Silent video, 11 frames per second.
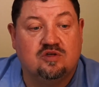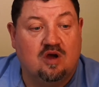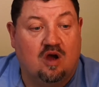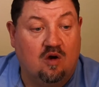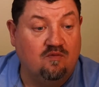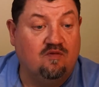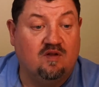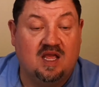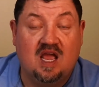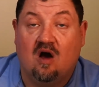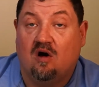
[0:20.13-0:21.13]

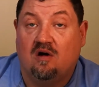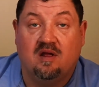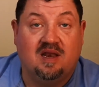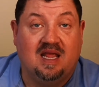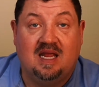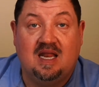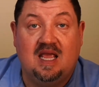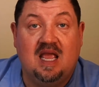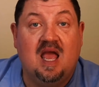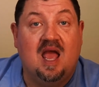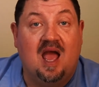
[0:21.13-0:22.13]
hopefully, on
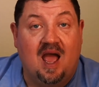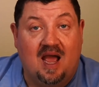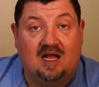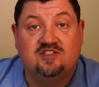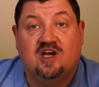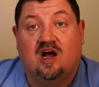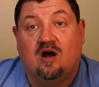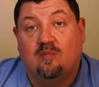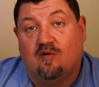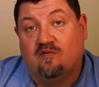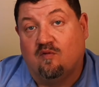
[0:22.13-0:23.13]
any Agile
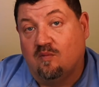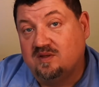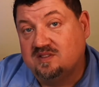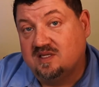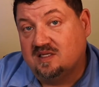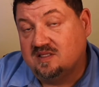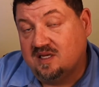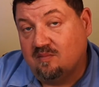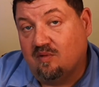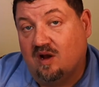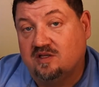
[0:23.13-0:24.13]
performance testing
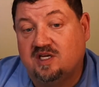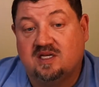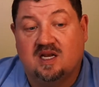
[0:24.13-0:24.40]
project.